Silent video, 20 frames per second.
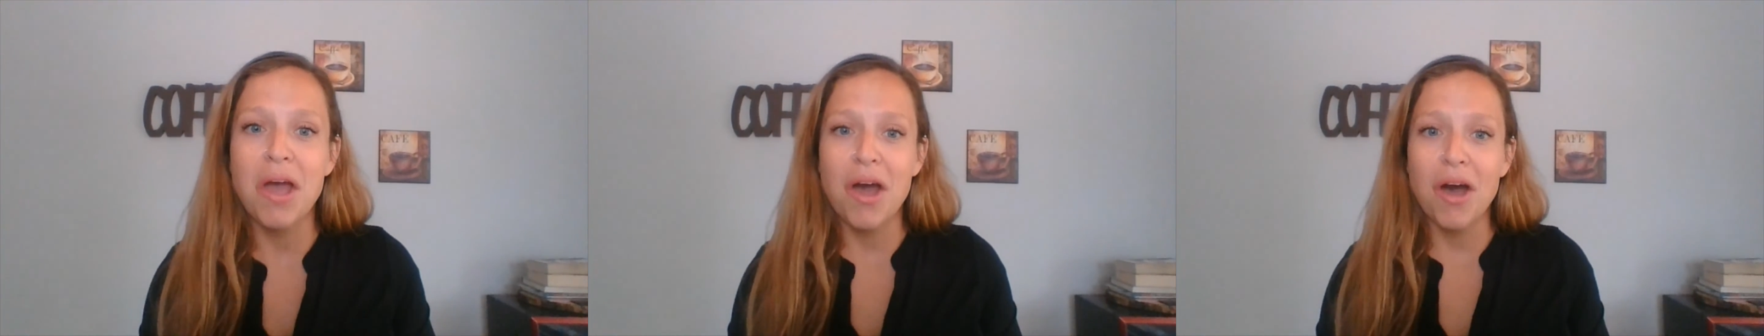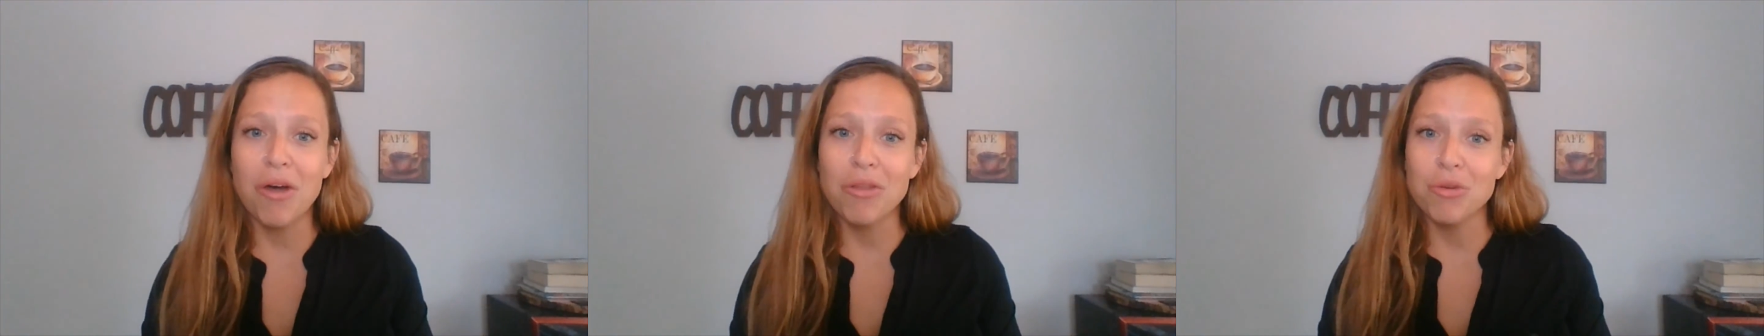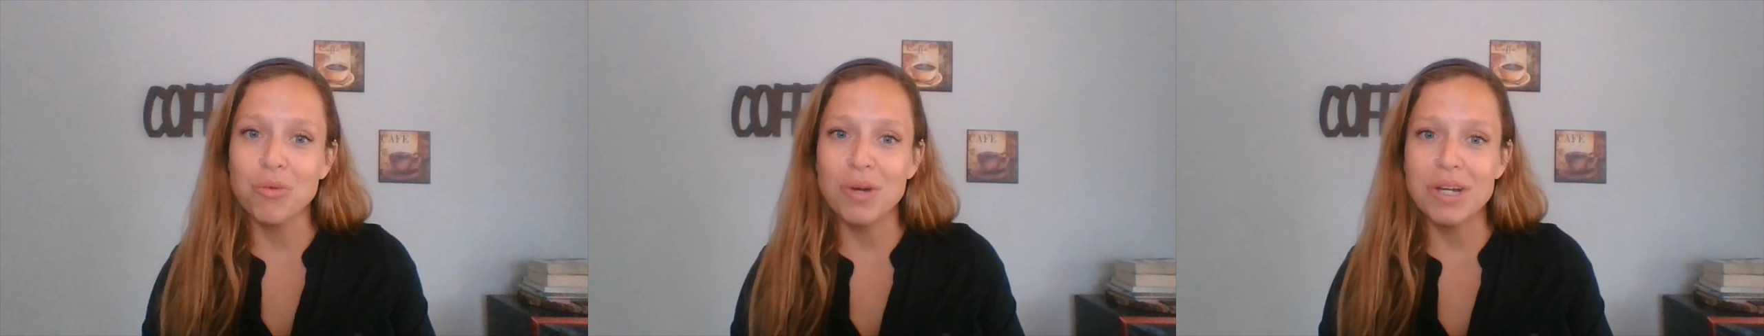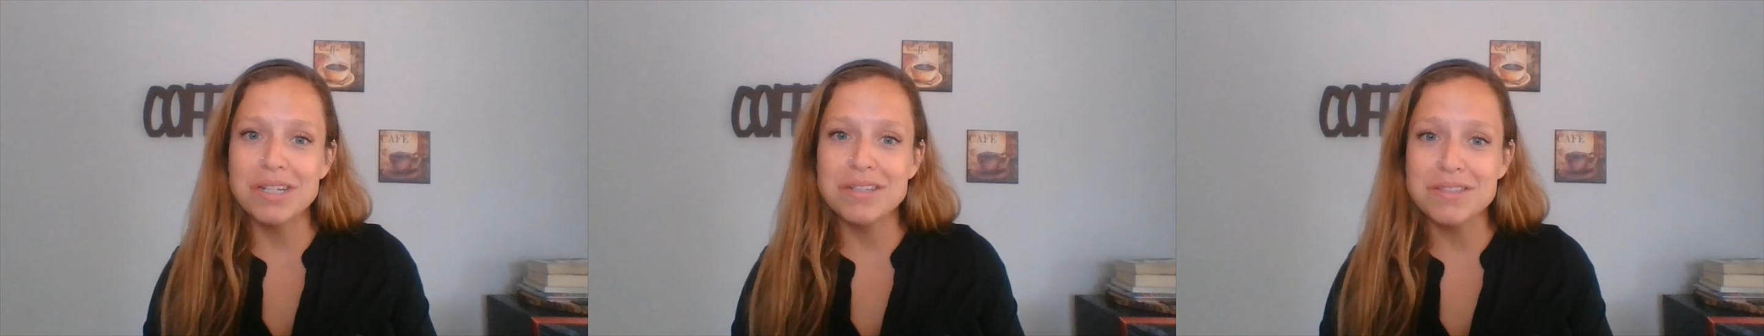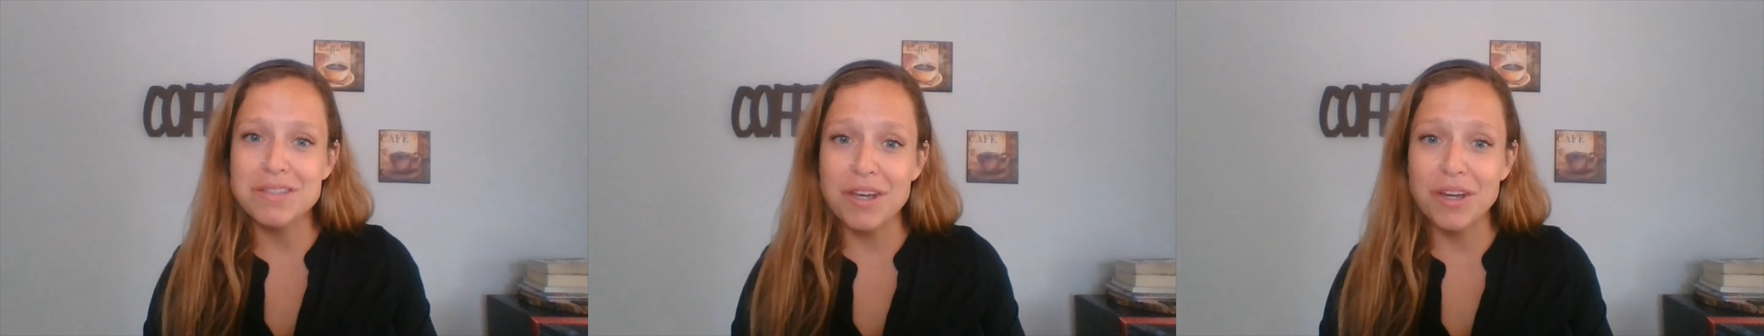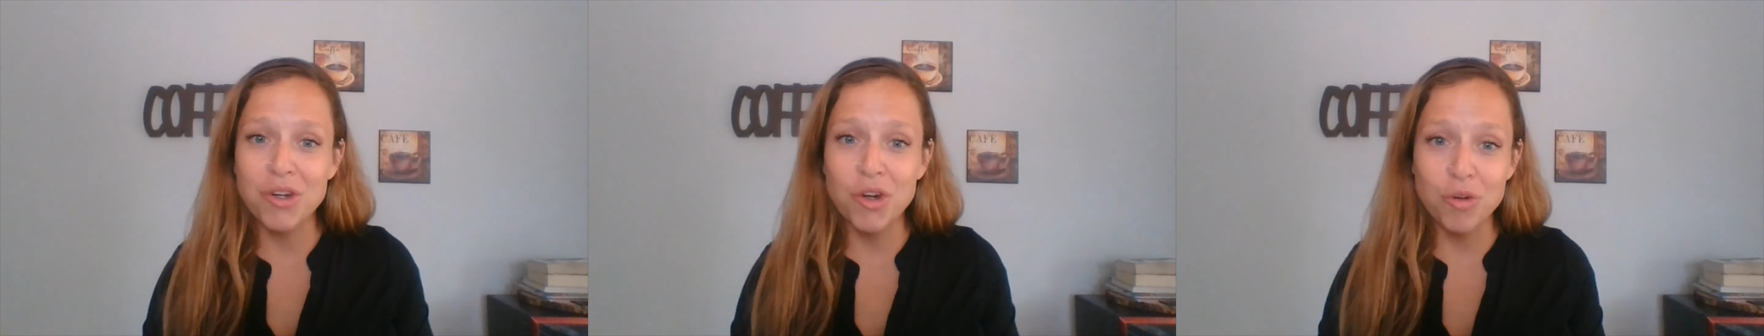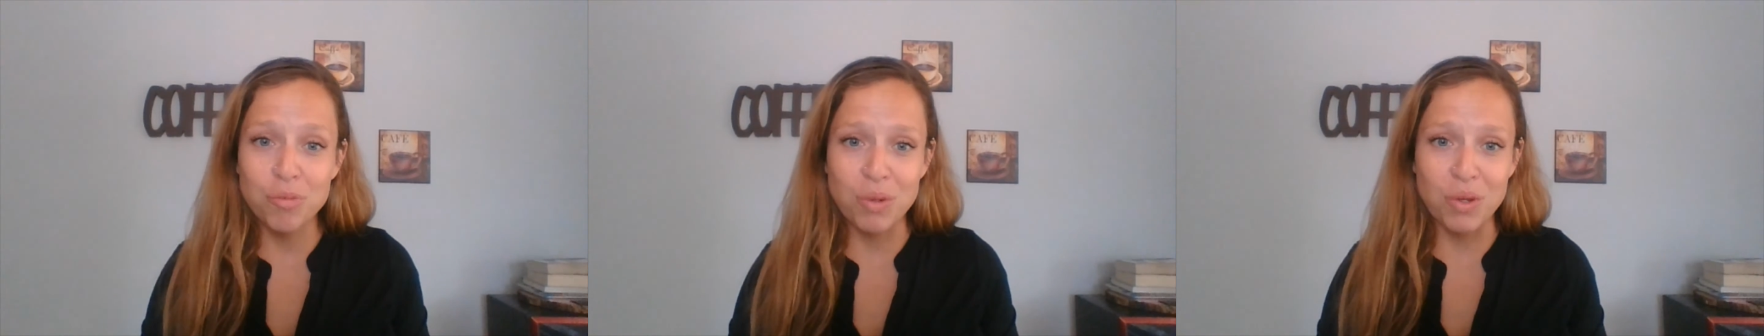Otherwise,
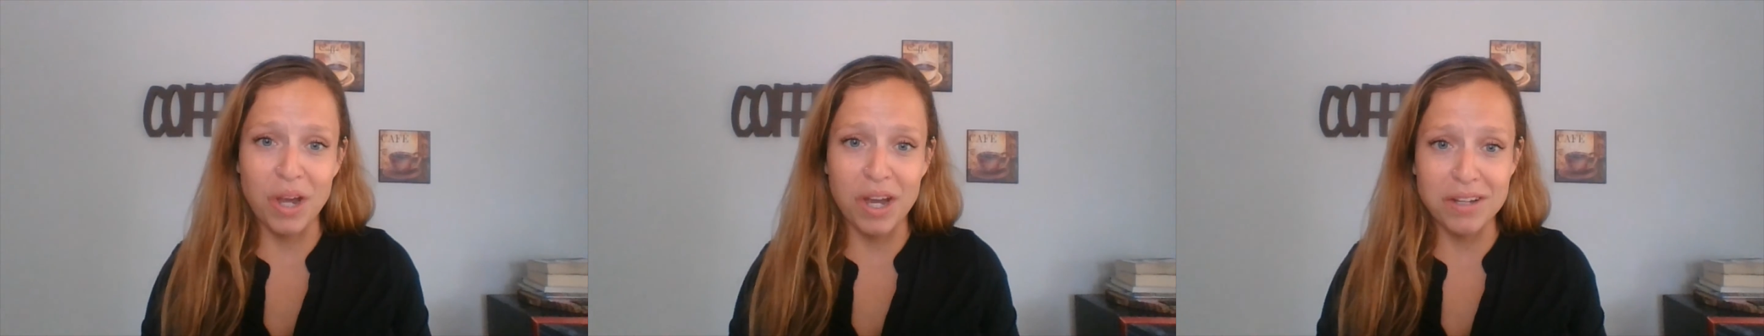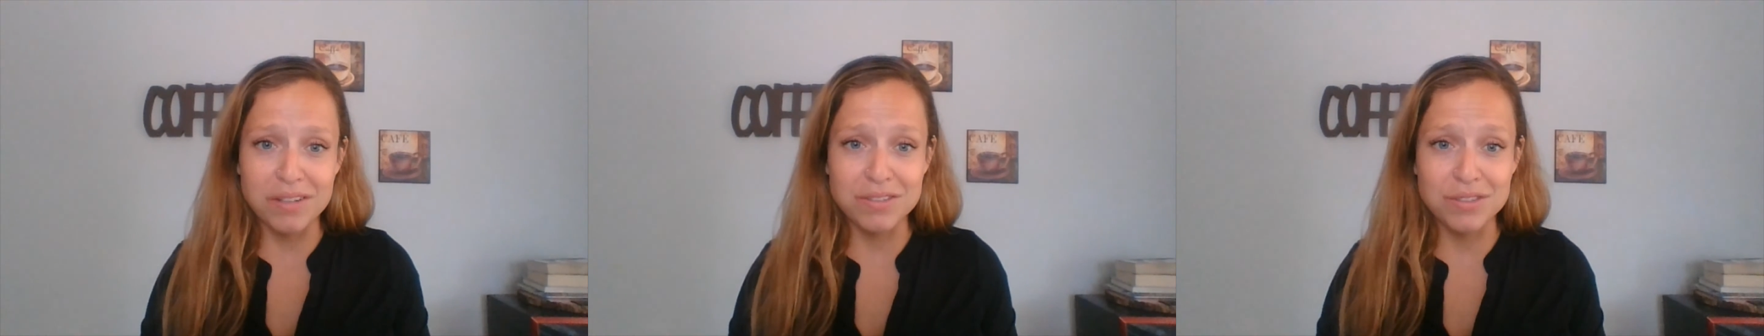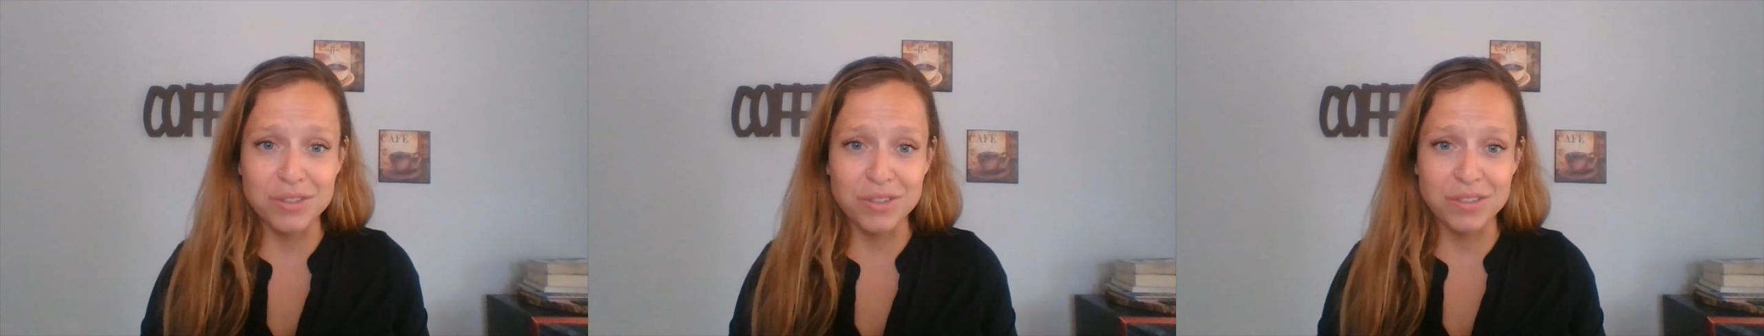I hope you guys